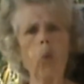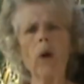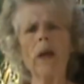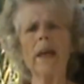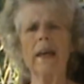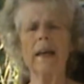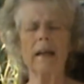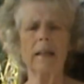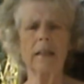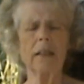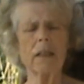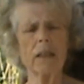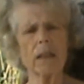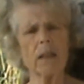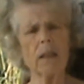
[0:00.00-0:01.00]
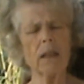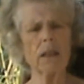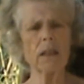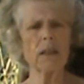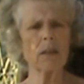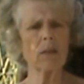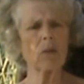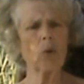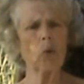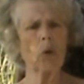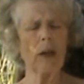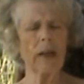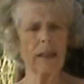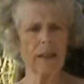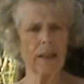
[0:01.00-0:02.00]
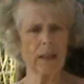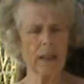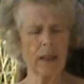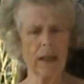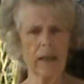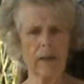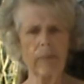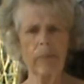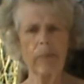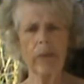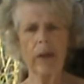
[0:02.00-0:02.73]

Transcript: weird is all I can say.